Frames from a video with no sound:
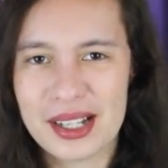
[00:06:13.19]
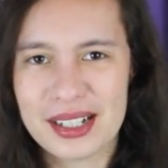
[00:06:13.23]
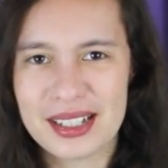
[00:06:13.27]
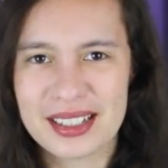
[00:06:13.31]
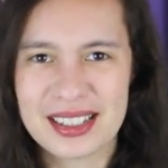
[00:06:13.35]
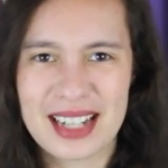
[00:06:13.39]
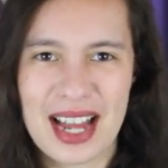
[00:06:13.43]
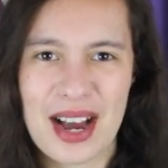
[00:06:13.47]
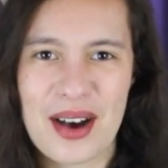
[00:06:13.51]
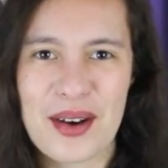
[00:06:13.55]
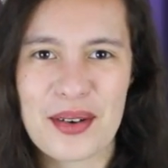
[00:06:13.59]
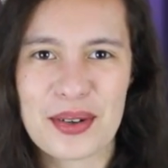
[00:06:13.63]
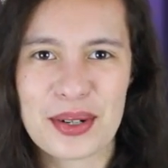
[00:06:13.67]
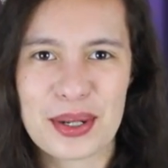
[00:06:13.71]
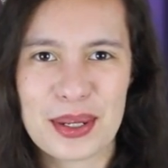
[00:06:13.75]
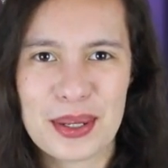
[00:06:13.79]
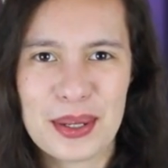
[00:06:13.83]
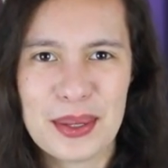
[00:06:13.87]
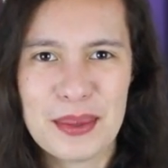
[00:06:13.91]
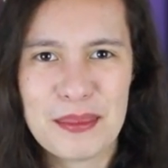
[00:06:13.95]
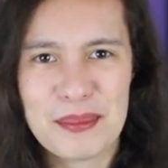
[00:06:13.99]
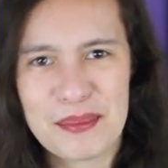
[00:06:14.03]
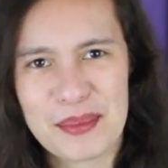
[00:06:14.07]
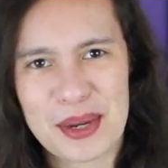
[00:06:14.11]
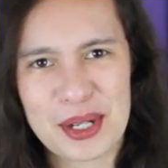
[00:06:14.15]
down
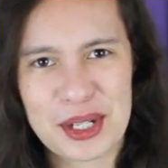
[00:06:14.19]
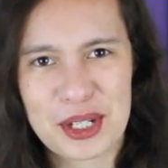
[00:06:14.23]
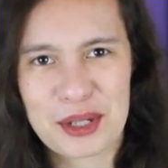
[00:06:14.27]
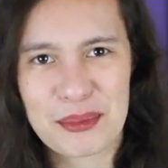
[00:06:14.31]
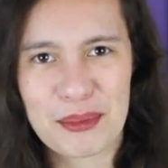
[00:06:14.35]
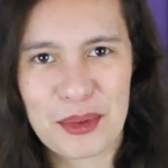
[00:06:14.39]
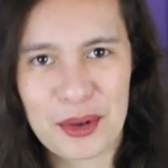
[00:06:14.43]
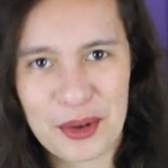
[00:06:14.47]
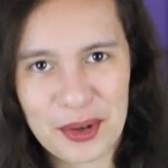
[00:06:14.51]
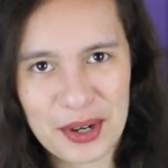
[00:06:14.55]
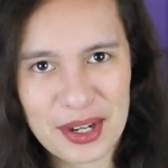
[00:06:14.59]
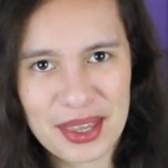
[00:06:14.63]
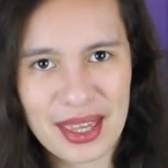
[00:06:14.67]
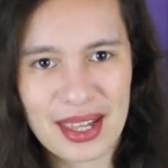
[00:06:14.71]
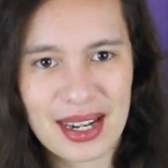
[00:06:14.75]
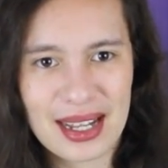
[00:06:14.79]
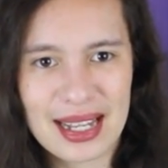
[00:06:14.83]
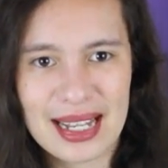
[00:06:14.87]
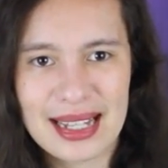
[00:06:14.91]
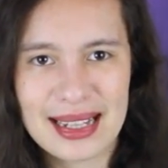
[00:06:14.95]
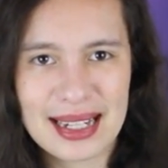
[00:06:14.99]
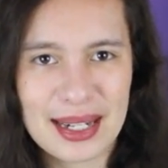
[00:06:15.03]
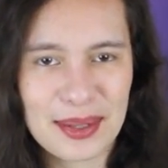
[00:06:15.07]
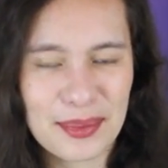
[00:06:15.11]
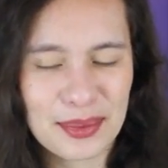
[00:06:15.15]
much more than
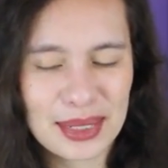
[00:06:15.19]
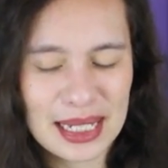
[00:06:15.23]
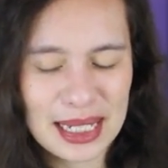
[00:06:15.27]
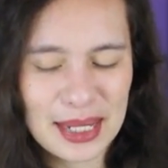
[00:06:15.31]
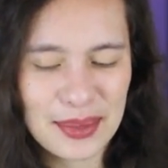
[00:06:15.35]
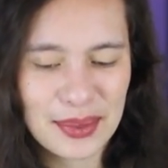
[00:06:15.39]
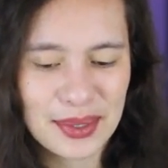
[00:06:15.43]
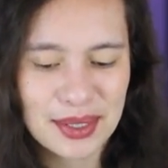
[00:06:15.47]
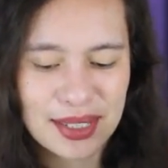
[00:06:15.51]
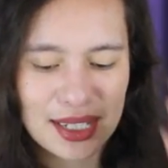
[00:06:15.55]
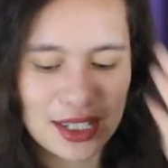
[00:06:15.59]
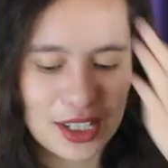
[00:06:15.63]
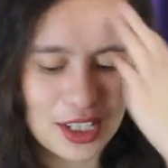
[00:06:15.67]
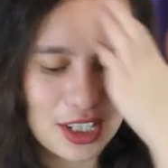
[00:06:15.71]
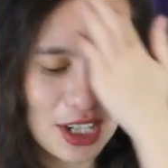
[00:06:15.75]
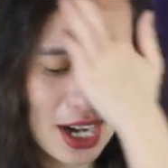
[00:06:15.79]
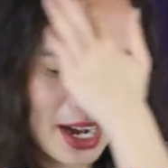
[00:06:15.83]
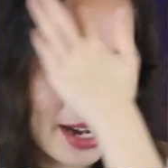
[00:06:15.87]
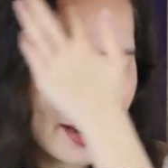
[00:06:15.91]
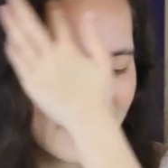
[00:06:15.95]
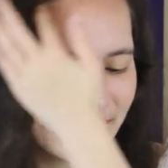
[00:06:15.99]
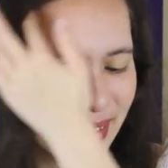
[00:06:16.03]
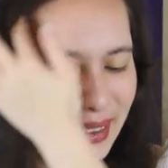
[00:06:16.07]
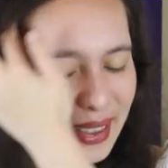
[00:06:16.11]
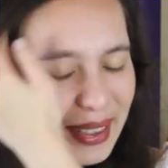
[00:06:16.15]
he did when he was a
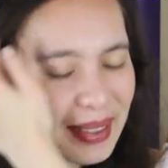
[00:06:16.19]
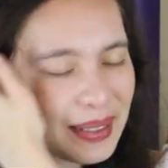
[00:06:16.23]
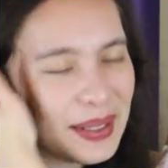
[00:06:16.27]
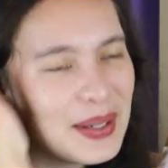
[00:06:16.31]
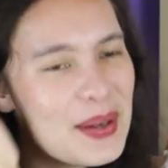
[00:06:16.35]
child,